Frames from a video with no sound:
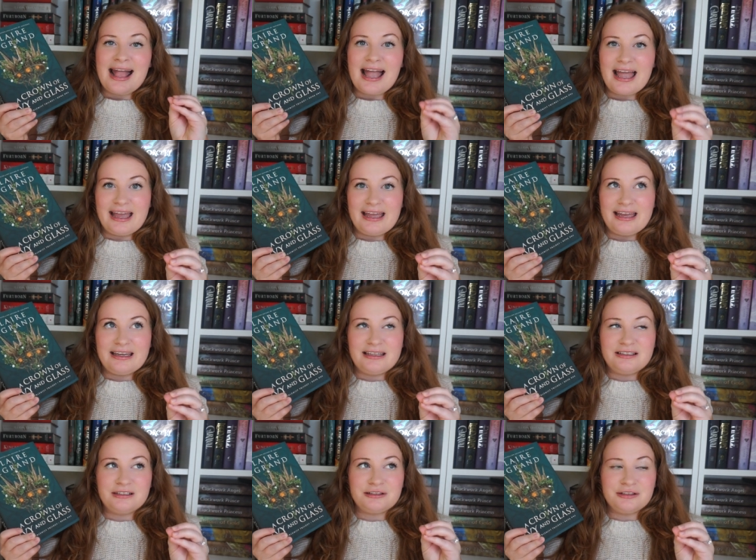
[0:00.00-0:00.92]

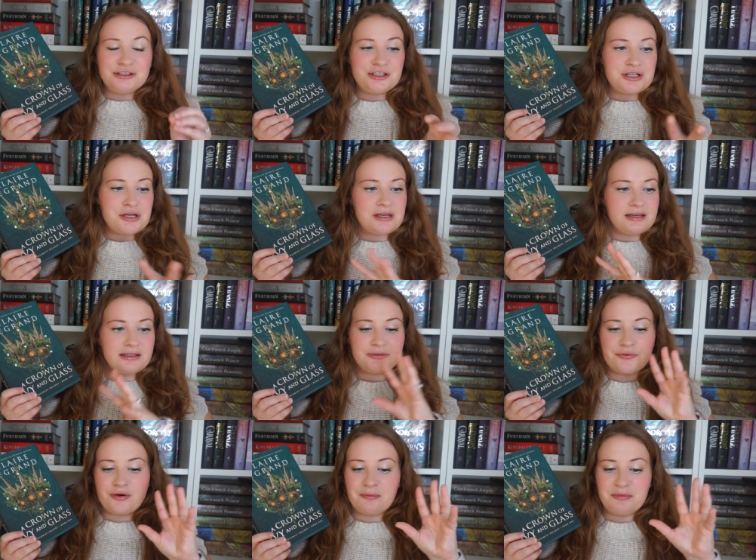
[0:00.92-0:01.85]
and she
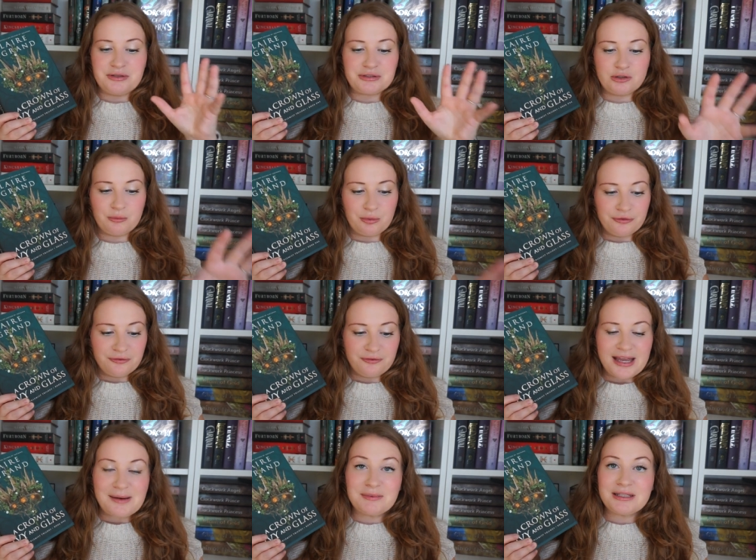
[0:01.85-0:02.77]
is from this noble
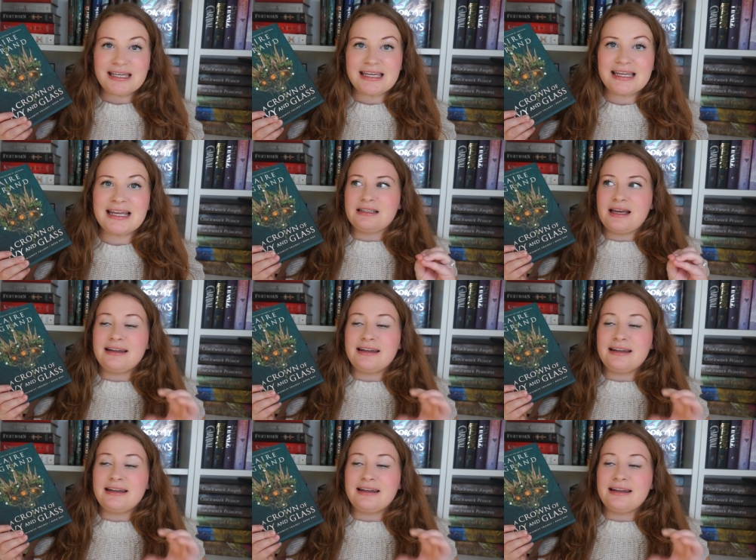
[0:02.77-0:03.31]
family,